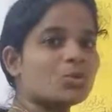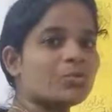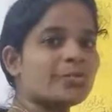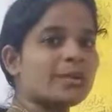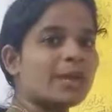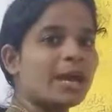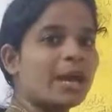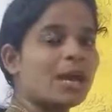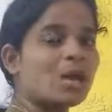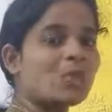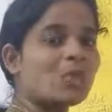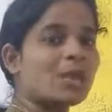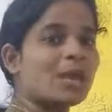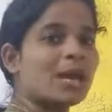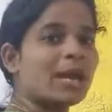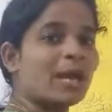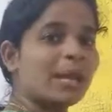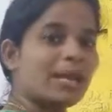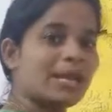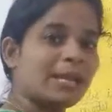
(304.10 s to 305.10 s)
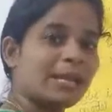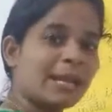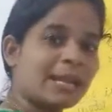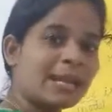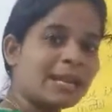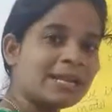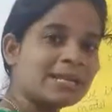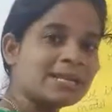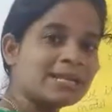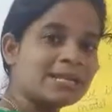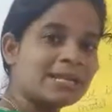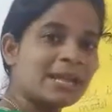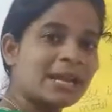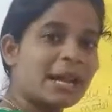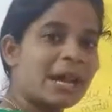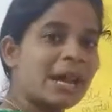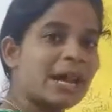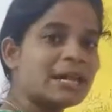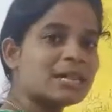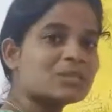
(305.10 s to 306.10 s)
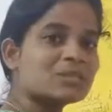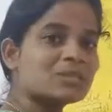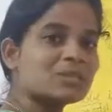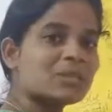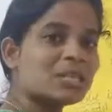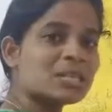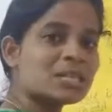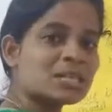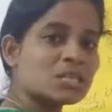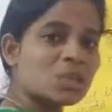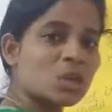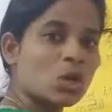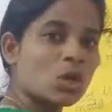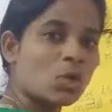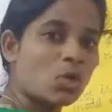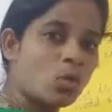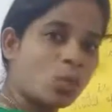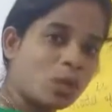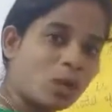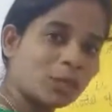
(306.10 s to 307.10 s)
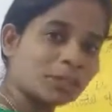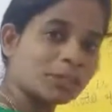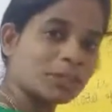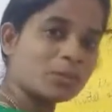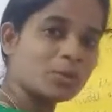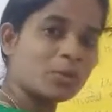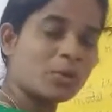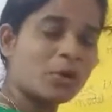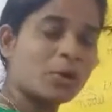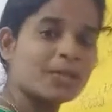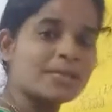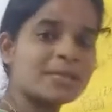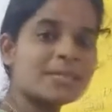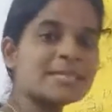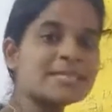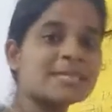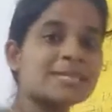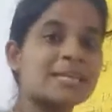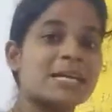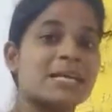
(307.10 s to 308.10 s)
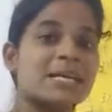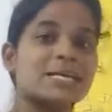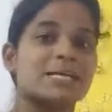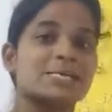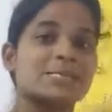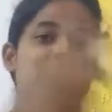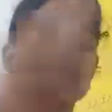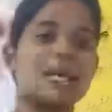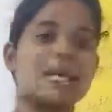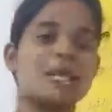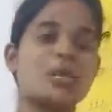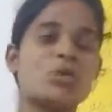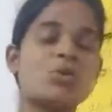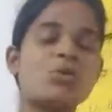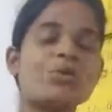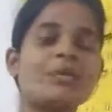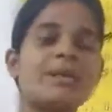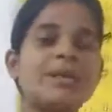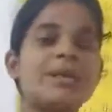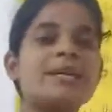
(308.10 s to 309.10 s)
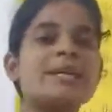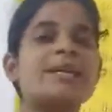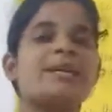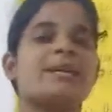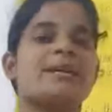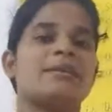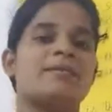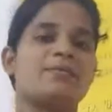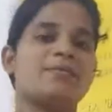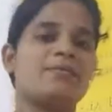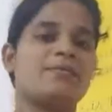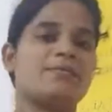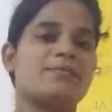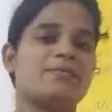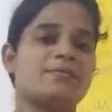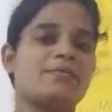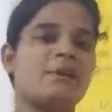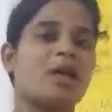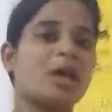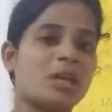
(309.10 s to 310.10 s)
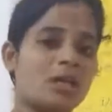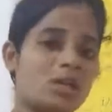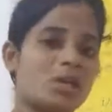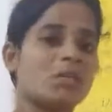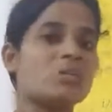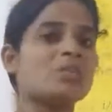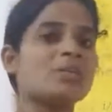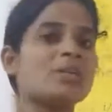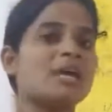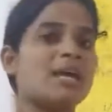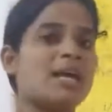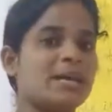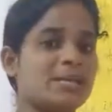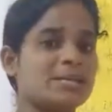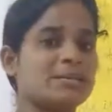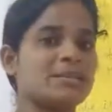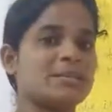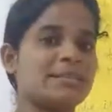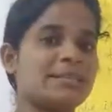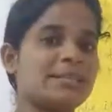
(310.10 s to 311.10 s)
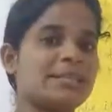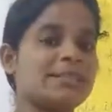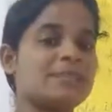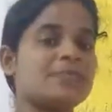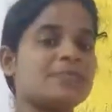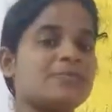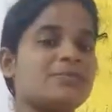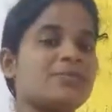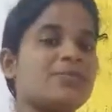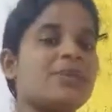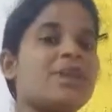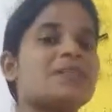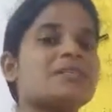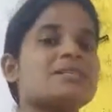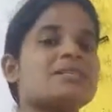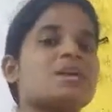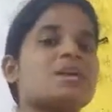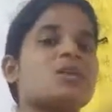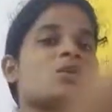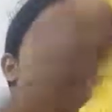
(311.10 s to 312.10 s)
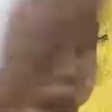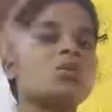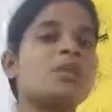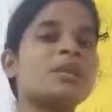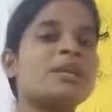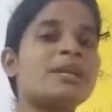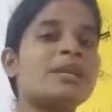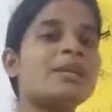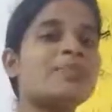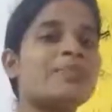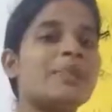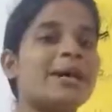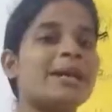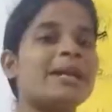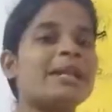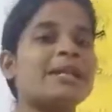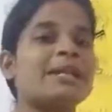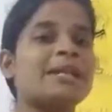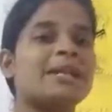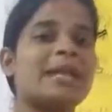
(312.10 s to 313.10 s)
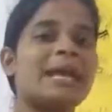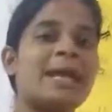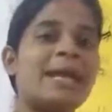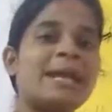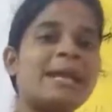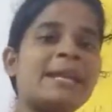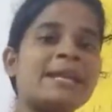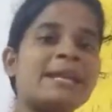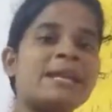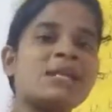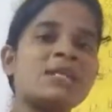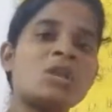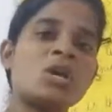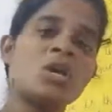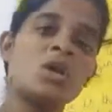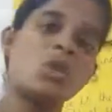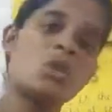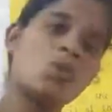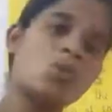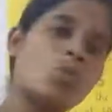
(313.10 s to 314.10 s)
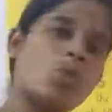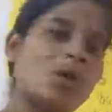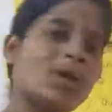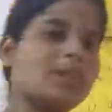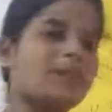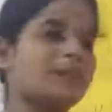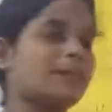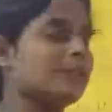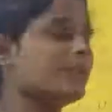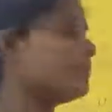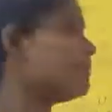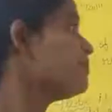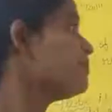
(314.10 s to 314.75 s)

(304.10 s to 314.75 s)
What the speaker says: we have land as well as water bodies surrounded around us. It is we are surrounded by land and water.